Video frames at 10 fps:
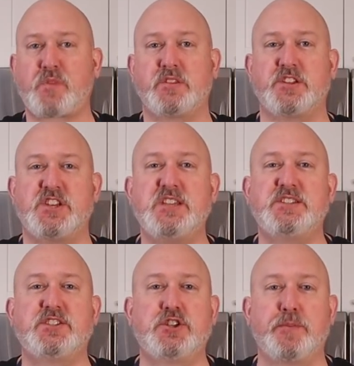The cheese
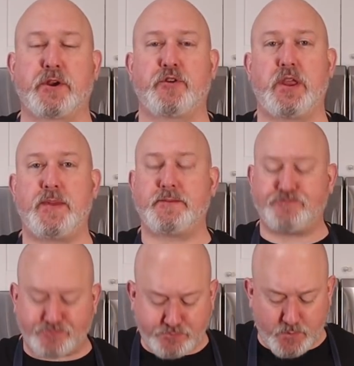is super creamy.
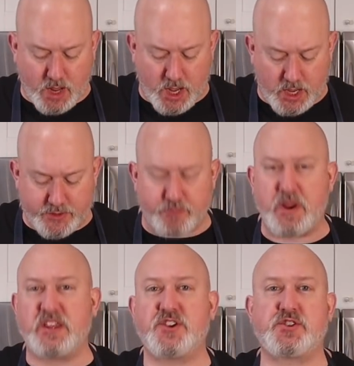The
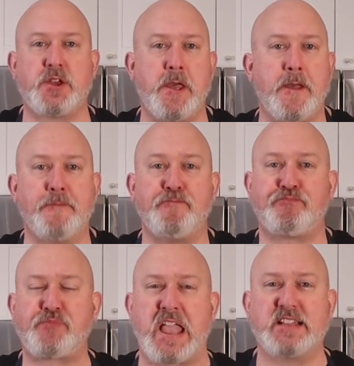relish
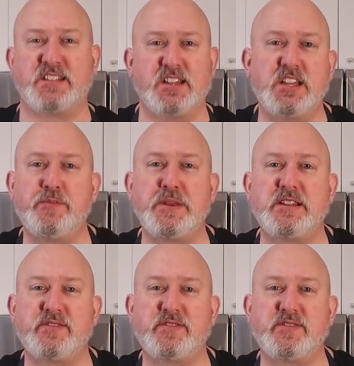has a little bit of